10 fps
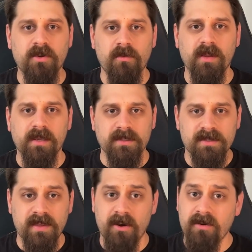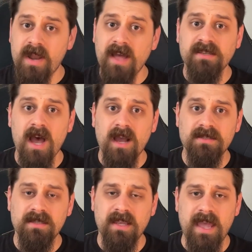acrylics. They're
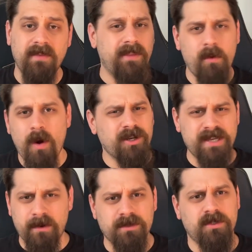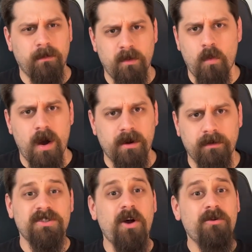non-toxic and they wash out with soap and water.
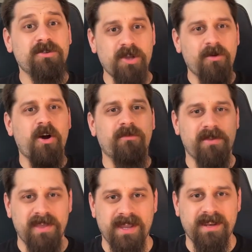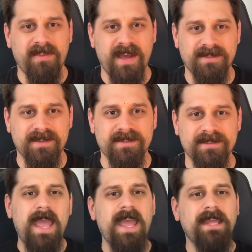So don't overthink it in that sense.
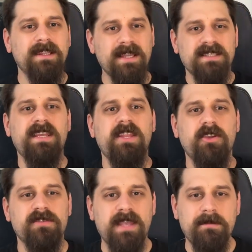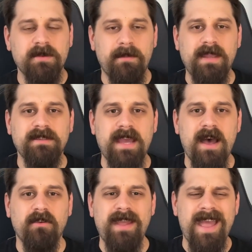And let's say that you've slapped some paint
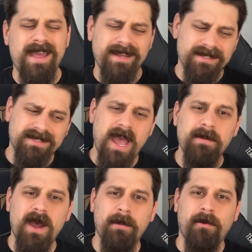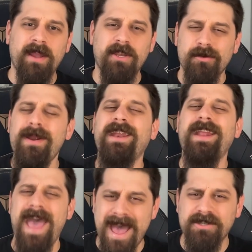down and it's time to upgrade. You're ready
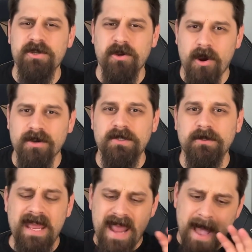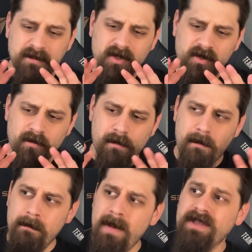to add to your arsenal. An absolute
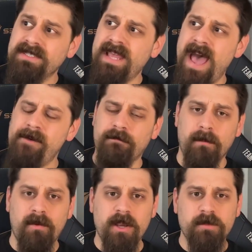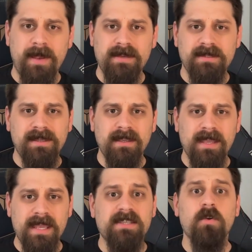must-have for brush painting
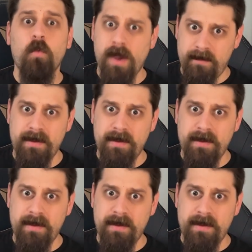is a wet